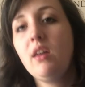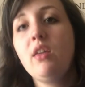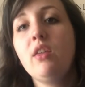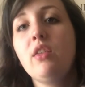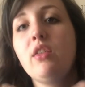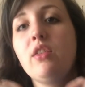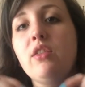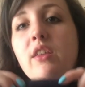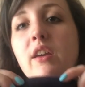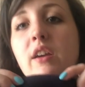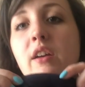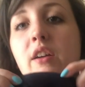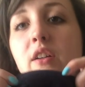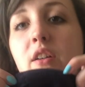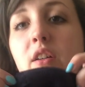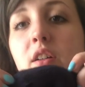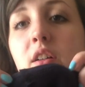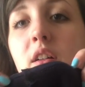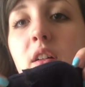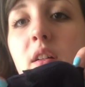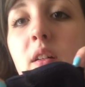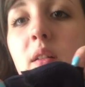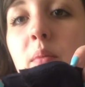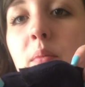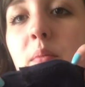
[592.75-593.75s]

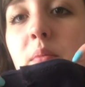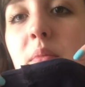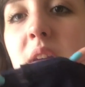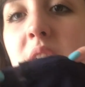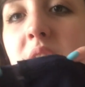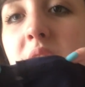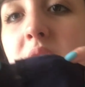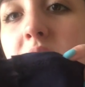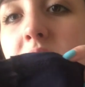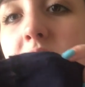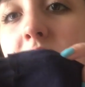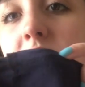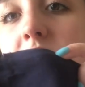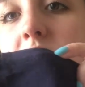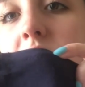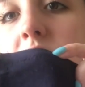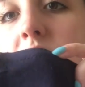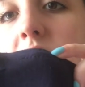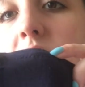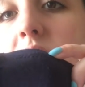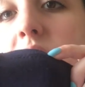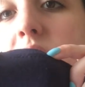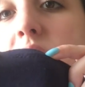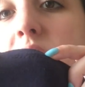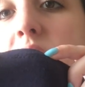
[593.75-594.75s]
thicker pieces
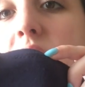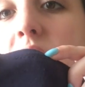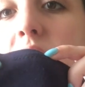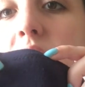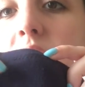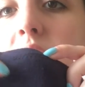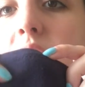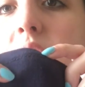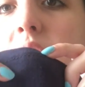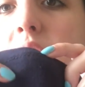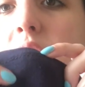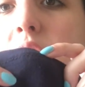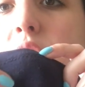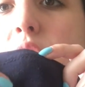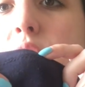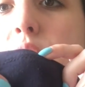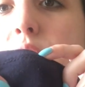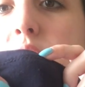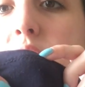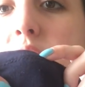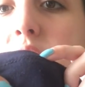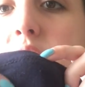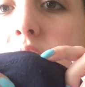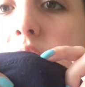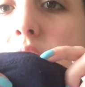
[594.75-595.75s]
and then it goes
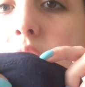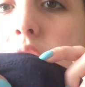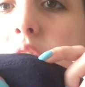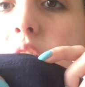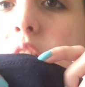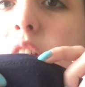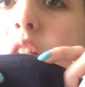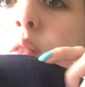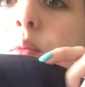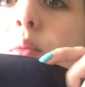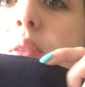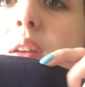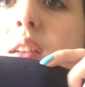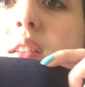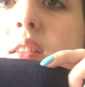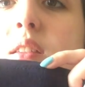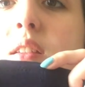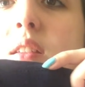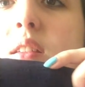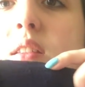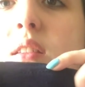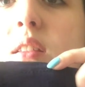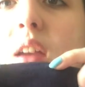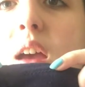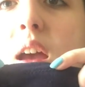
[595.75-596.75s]
on to thinner
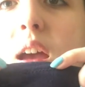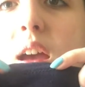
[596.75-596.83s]
pieces,